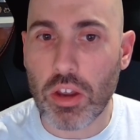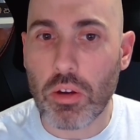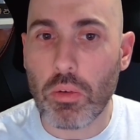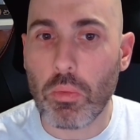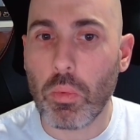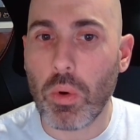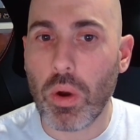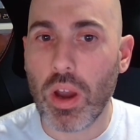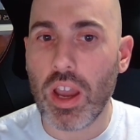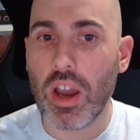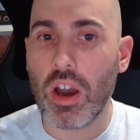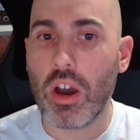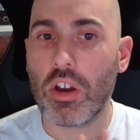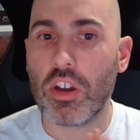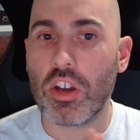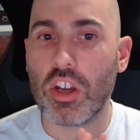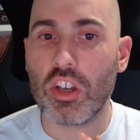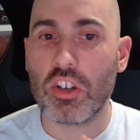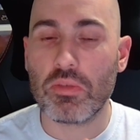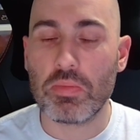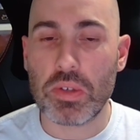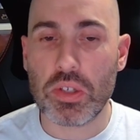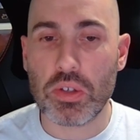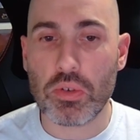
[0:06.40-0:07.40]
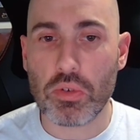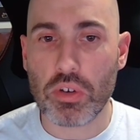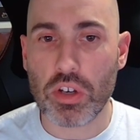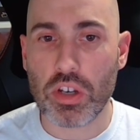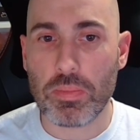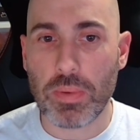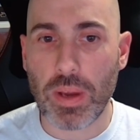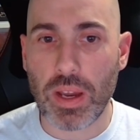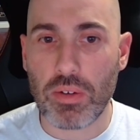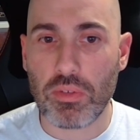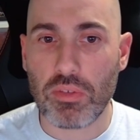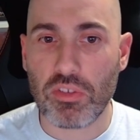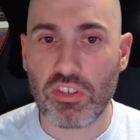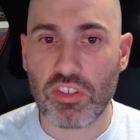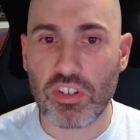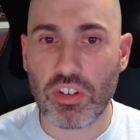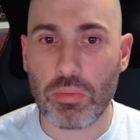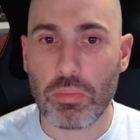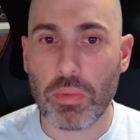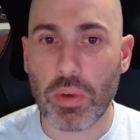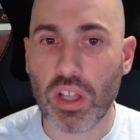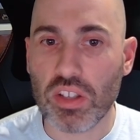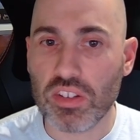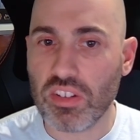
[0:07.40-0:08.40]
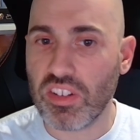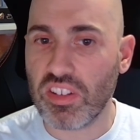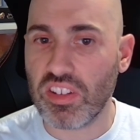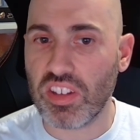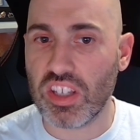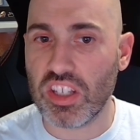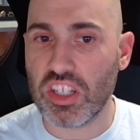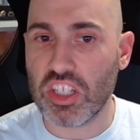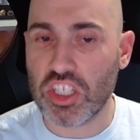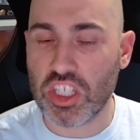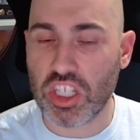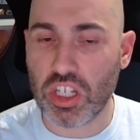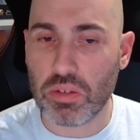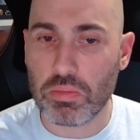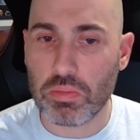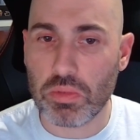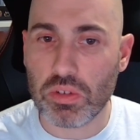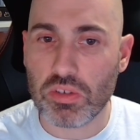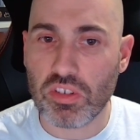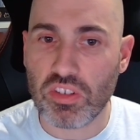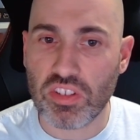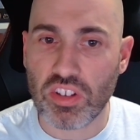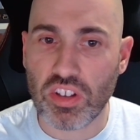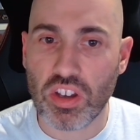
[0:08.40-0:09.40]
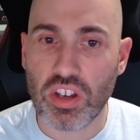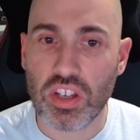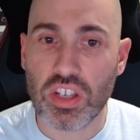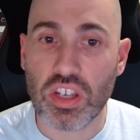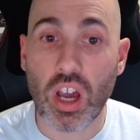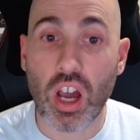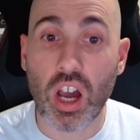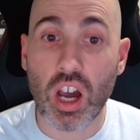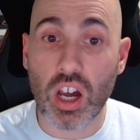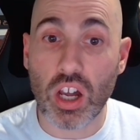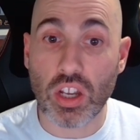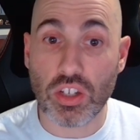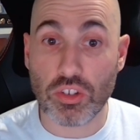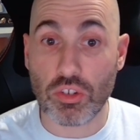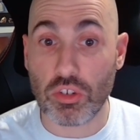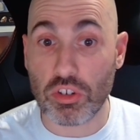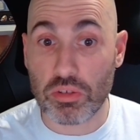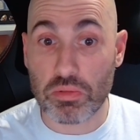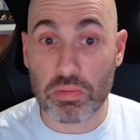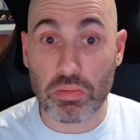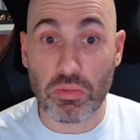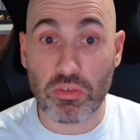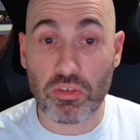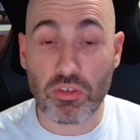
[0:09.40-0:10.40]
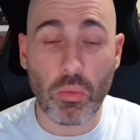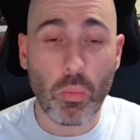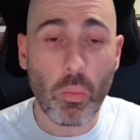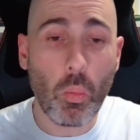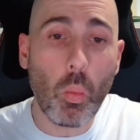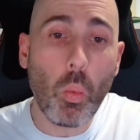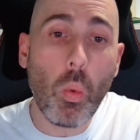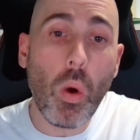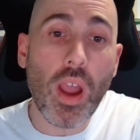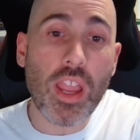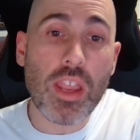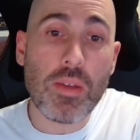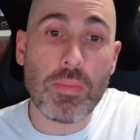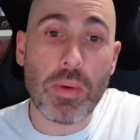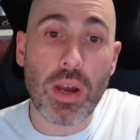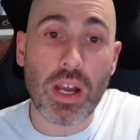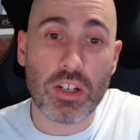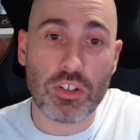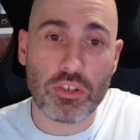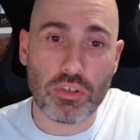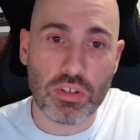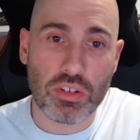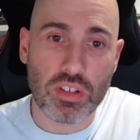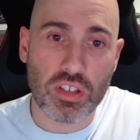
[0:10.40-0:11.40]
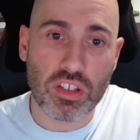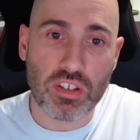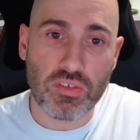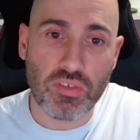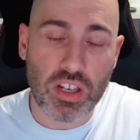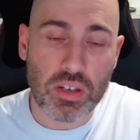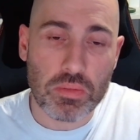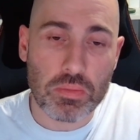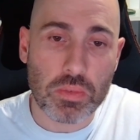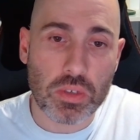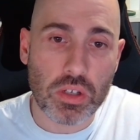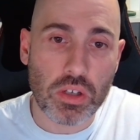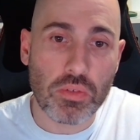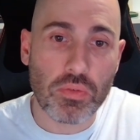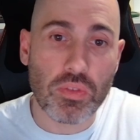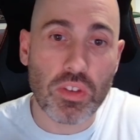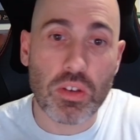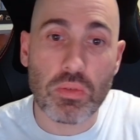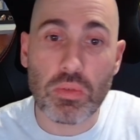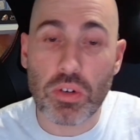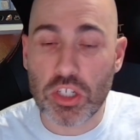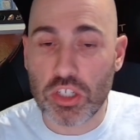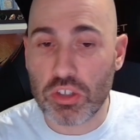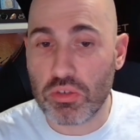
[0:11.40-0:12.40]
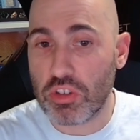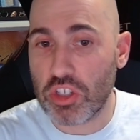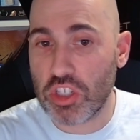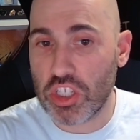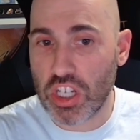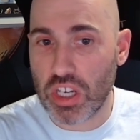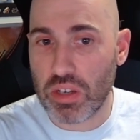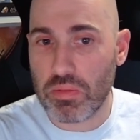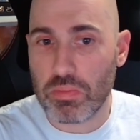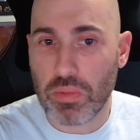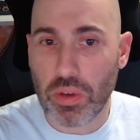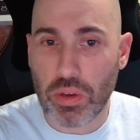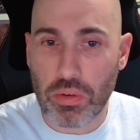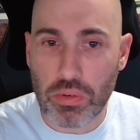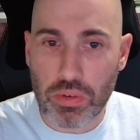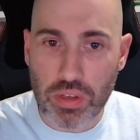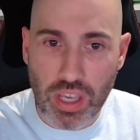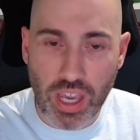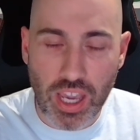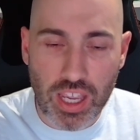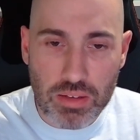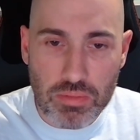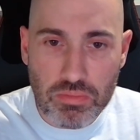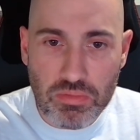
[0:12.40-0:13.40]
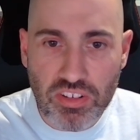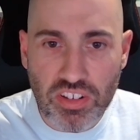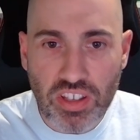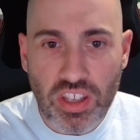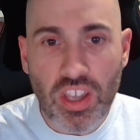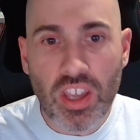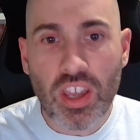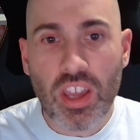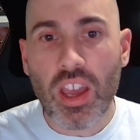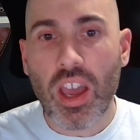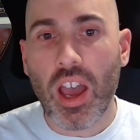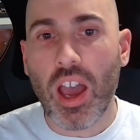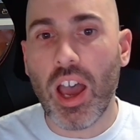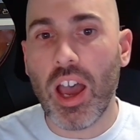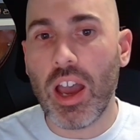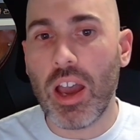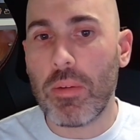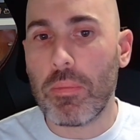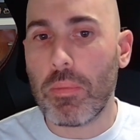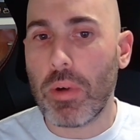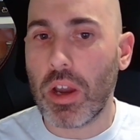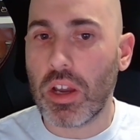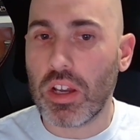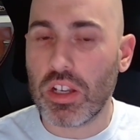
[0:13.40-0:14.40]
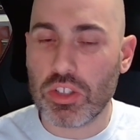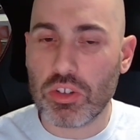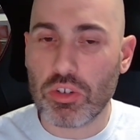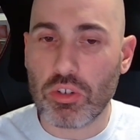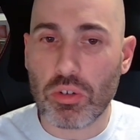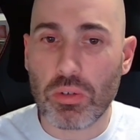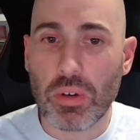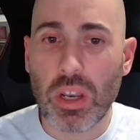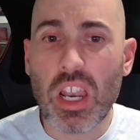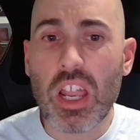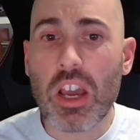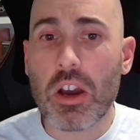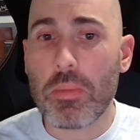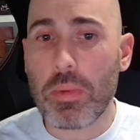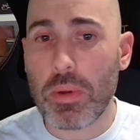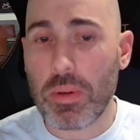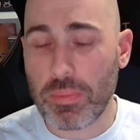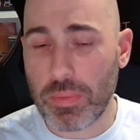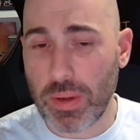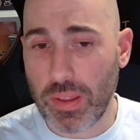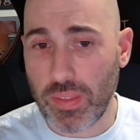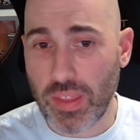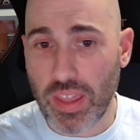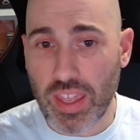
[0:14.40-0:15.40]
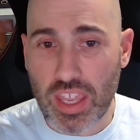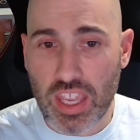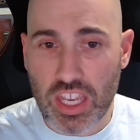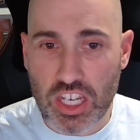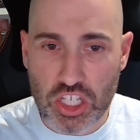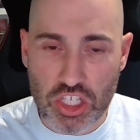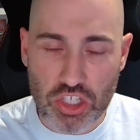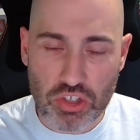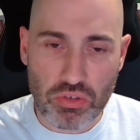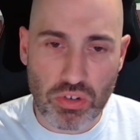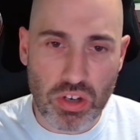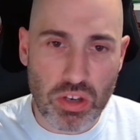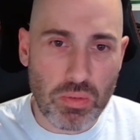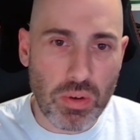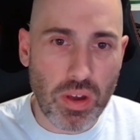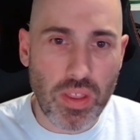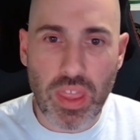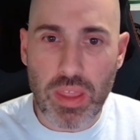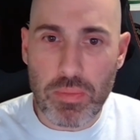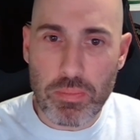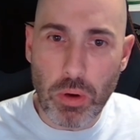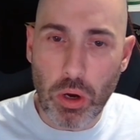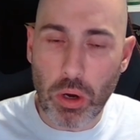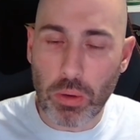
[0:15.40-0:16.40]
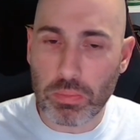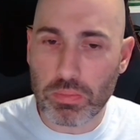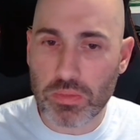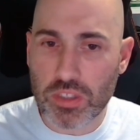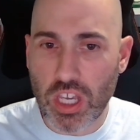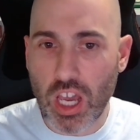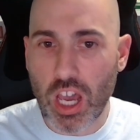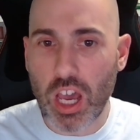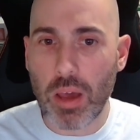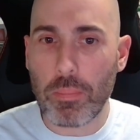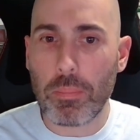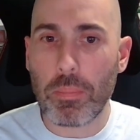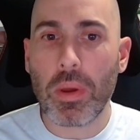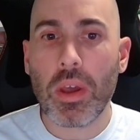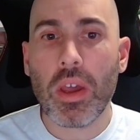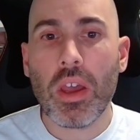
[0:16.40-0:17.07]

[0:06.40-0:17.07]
where I'm going to be talking about some unseen Shenmue design art documents from way back during the development of the original Shenmue games. I'm going to talk a little bit about their history, where they popped up,